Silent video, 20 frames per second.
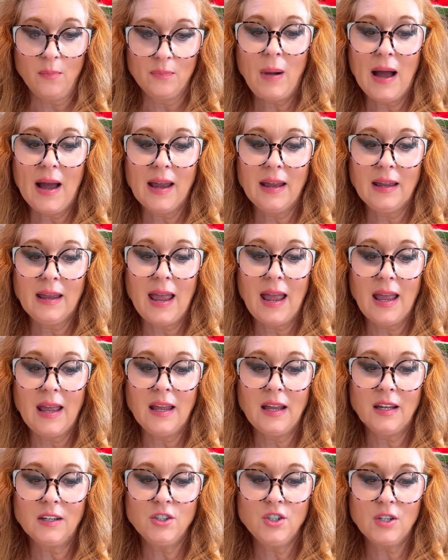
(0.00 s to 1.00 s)
by
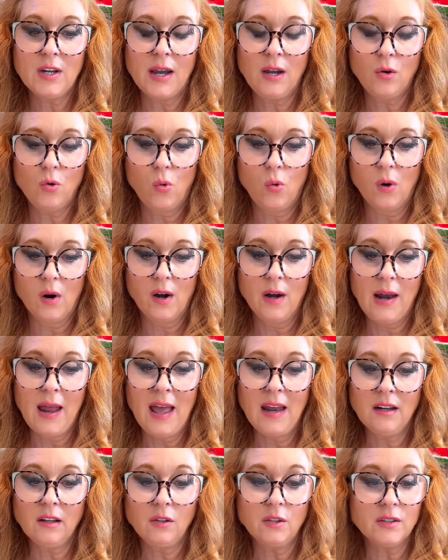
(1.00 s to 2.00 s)
KJ Korn,
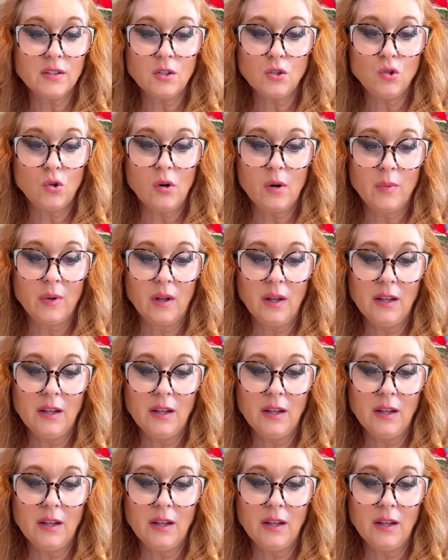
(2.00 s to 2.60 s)
and it looks adorable.